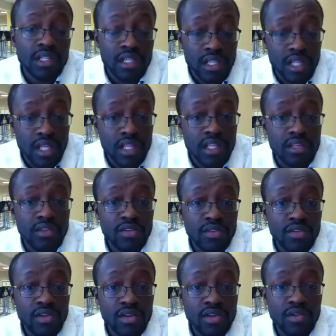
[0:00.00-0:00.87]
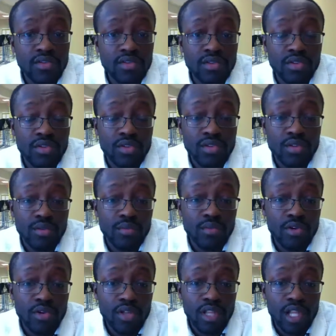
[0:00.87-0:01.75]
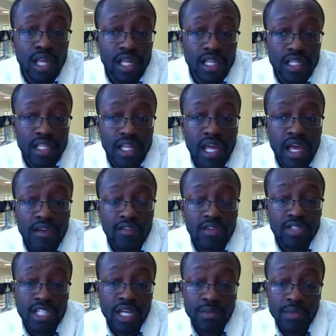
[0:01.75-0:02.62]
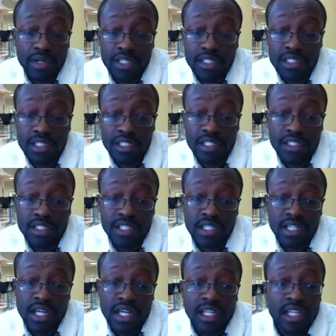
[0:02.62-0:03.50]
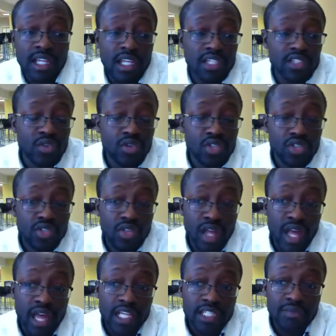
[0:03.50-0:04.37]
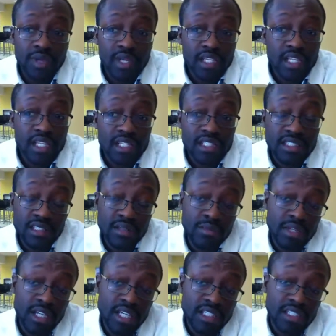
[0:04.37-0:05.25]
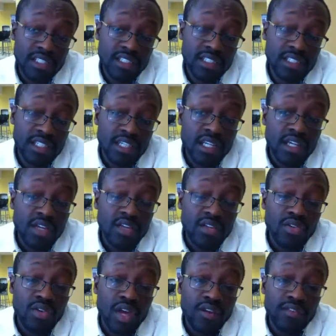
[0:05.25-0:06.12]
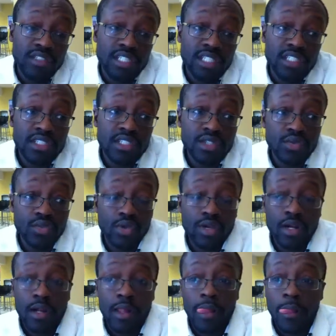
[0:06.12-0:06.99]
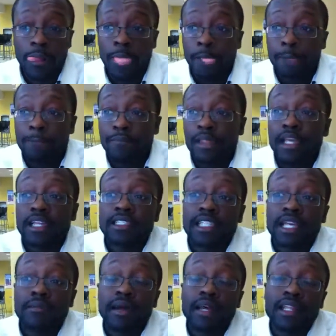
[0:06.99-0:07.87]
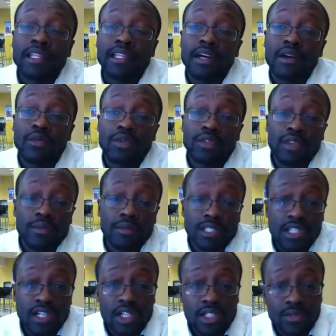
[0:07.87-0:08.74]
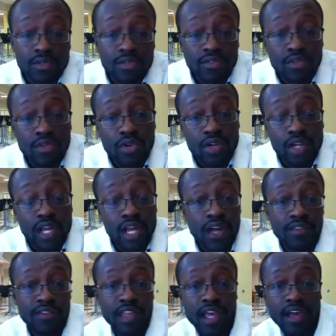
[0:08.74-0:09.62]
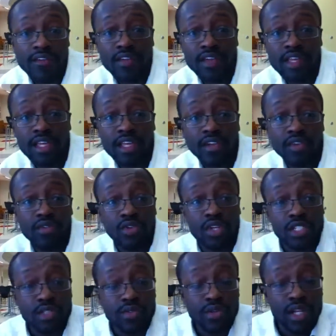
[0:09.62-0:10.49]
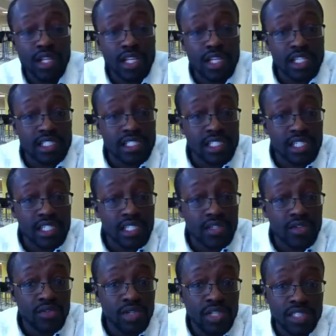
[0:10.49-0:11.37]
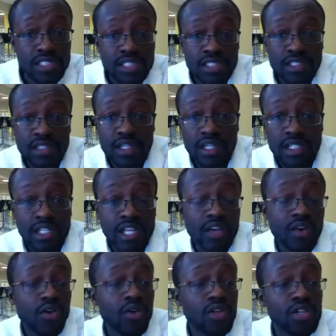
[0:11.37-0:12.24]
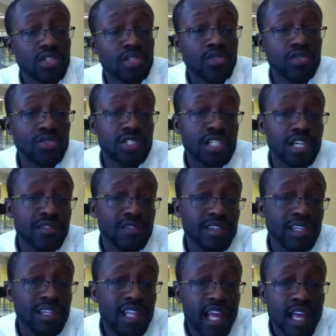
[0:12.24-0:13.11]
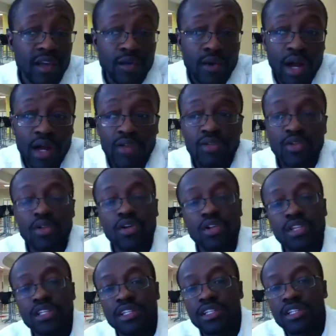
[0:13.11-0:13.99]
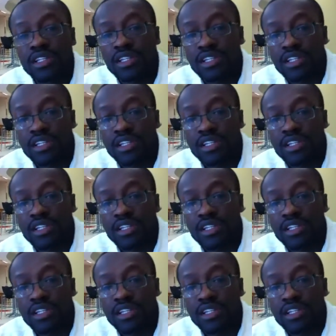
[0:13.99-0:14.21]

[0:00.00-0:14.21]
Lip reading: then, you know, you're more likely to have those type of incidents. And then there's also the aspect that in some cases, you have teachers where things they might have dealt with themselves before, now if they have a kid who doesn't want to listen, who doesn't think, they're calling school safety. Like, why are you calling